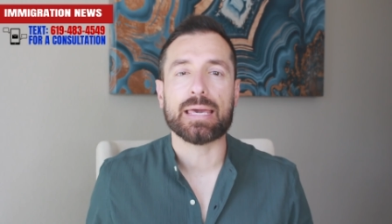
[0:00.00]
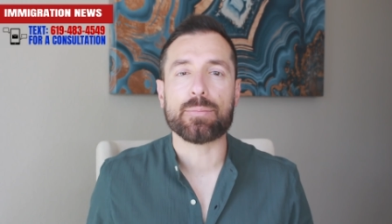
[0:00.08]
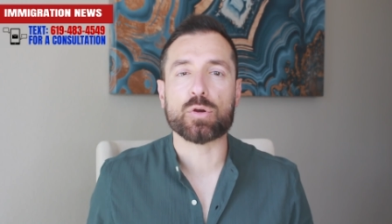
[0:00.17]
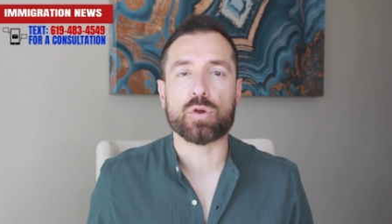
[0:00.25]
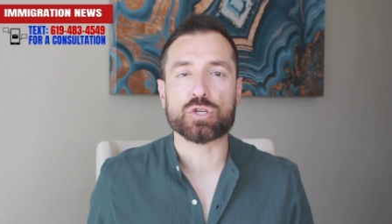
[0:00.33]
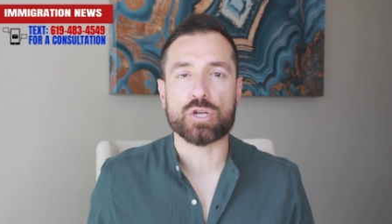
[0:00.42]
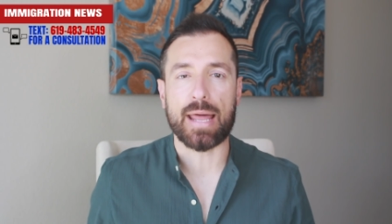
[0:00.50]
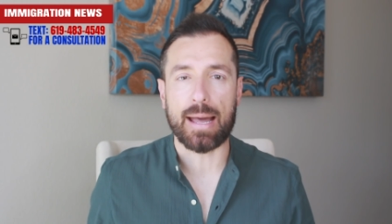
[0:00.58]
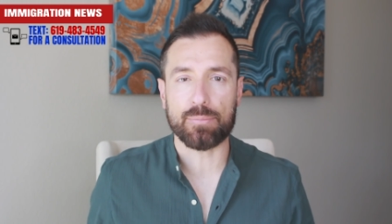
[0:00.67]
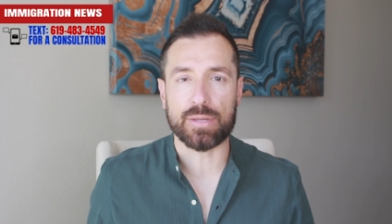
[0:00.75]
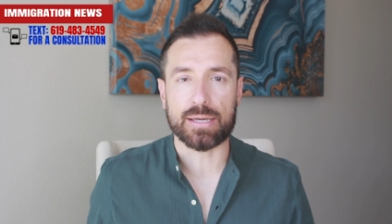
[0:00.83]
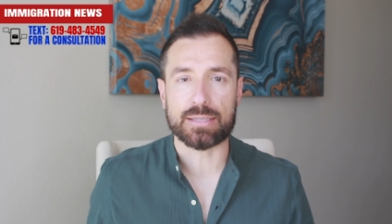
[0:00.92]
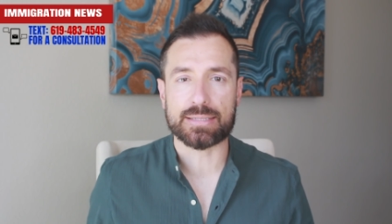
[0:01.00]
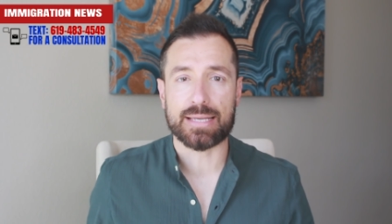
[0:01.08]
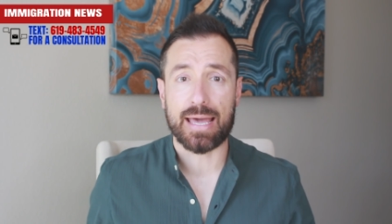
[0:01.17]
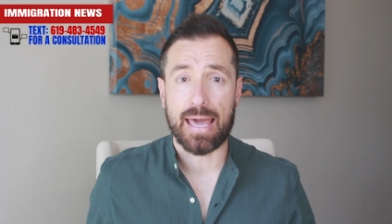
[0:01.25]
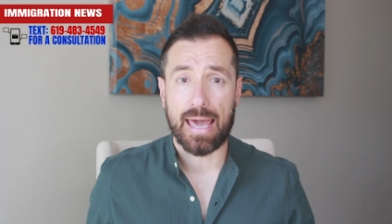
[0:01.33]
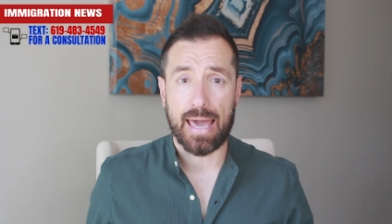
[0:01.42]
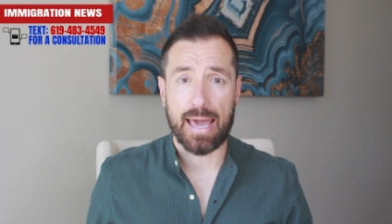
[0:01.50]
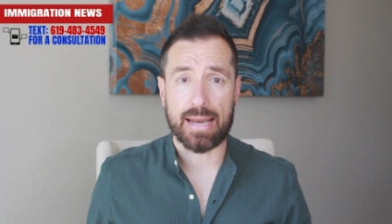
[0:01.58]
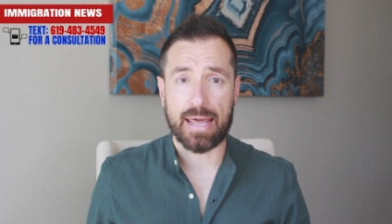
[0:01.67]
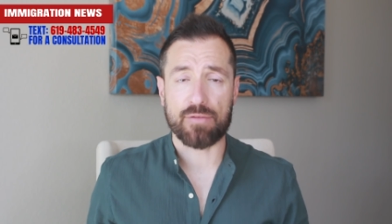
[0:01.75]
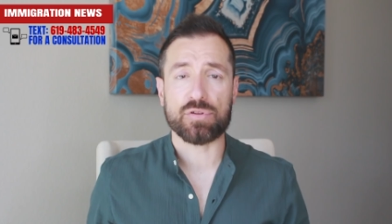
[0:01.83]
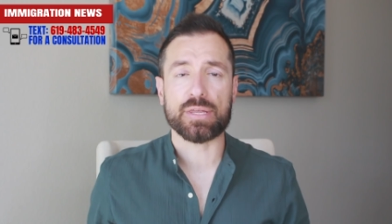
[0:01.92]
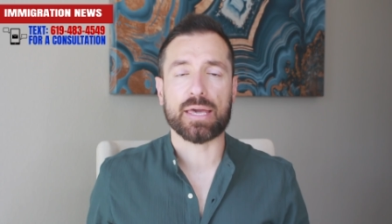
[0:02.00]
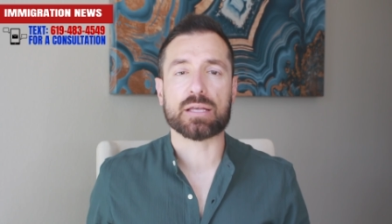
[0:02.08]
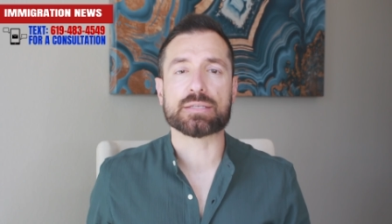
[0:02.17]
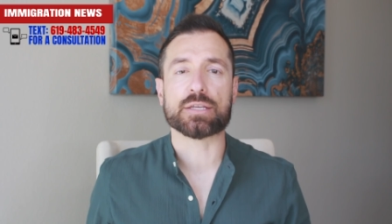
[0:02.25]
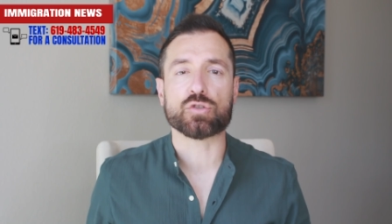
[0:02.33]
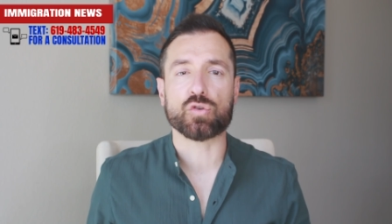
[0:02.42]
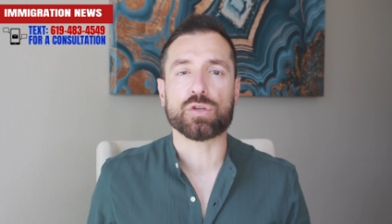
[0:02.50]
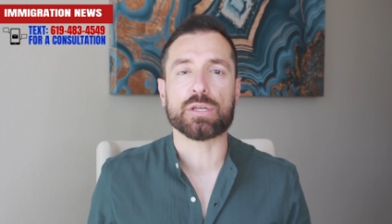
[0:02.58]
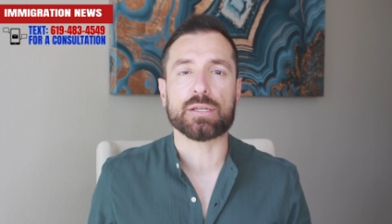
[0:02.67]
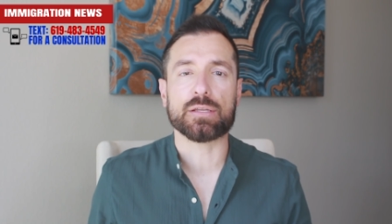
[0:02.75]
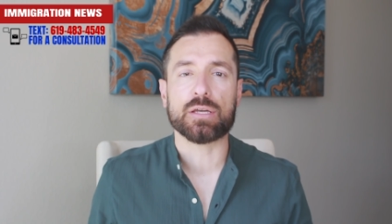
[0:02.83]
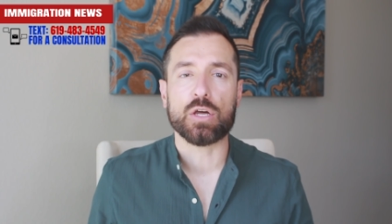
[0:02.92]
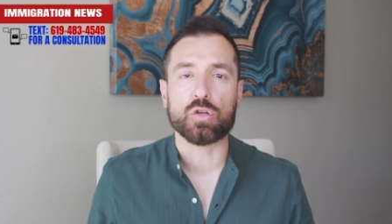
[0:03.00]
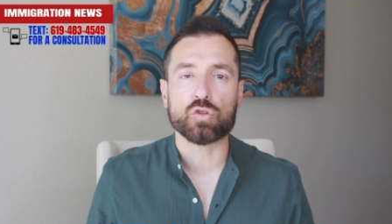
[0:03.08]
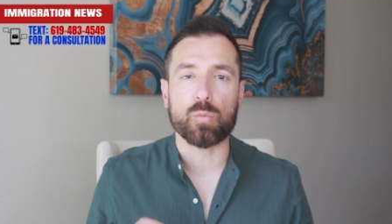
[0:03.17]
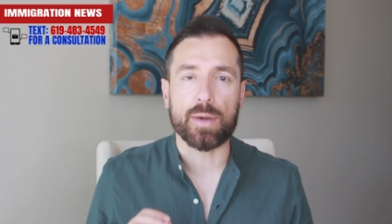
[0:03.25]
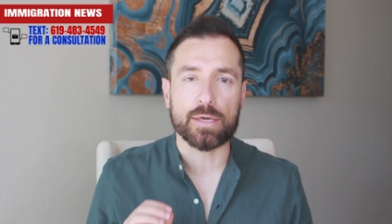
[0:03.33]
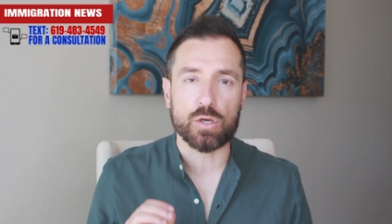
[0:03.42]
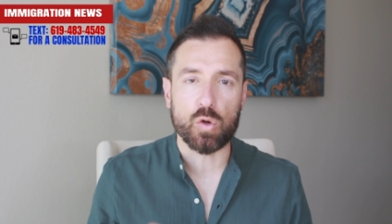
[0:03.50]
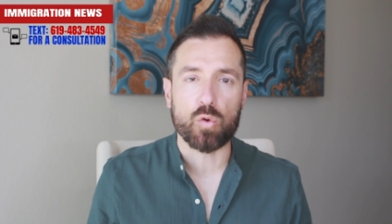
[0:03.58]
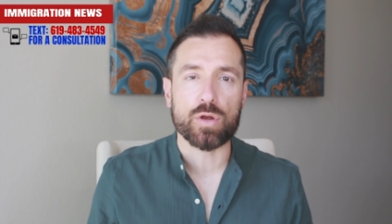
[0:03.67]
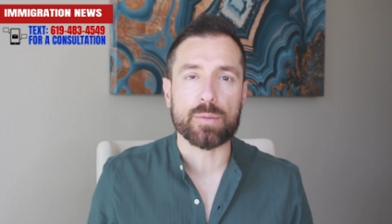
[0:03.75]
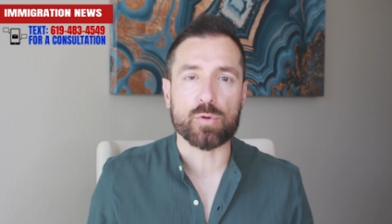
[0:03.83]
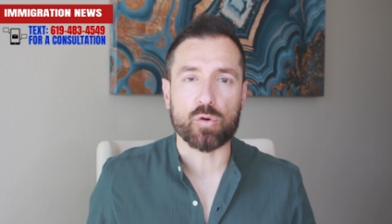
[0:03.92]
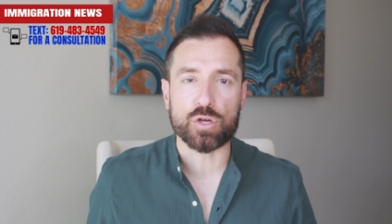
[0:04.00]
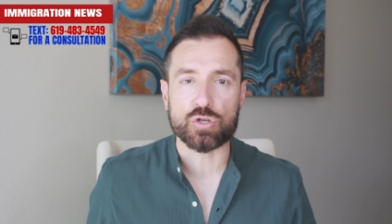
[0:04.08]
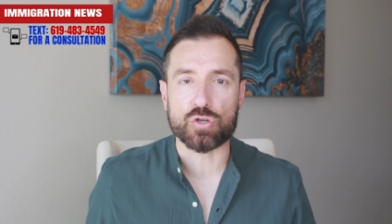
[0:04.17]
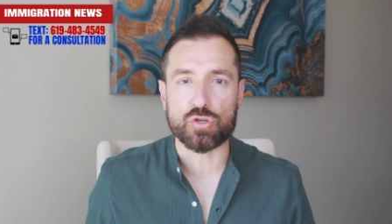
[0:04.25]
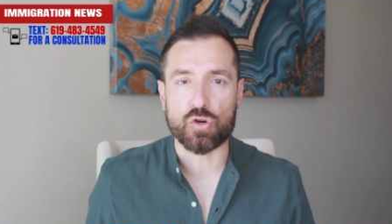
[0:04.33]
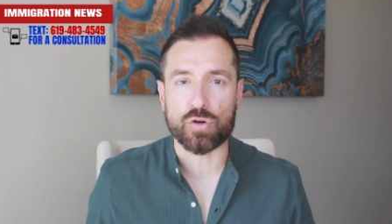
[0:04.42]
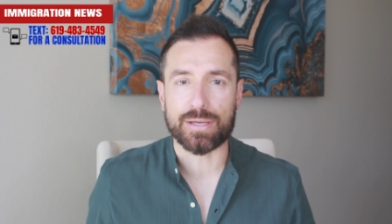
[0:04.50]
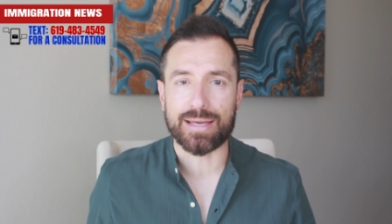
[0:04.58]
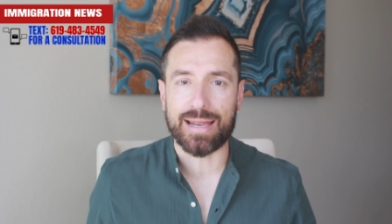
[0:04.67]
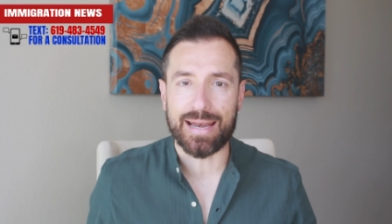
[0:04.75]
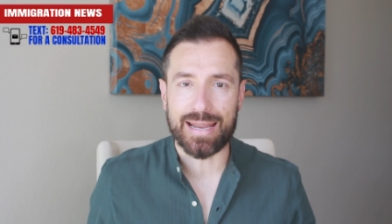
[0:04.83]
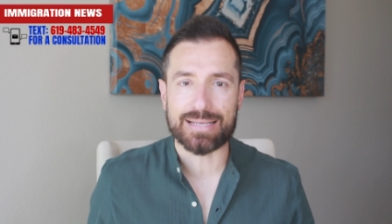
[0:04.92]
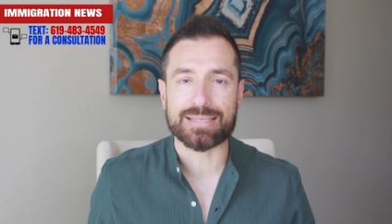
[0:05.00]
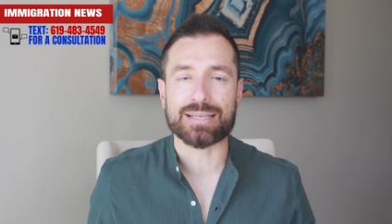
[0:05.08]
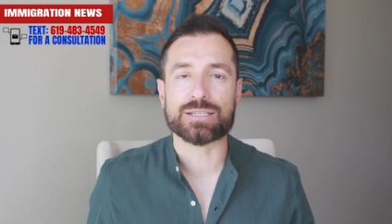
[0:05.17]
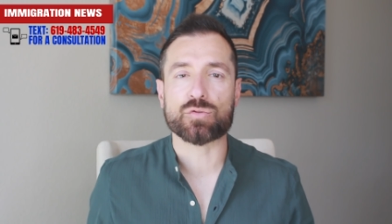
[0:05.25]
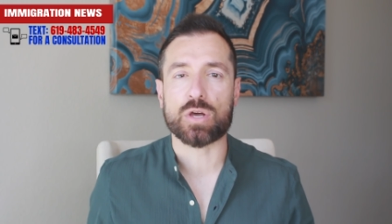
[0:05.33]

immigration updates, and everything else that you need to make your immigration journey less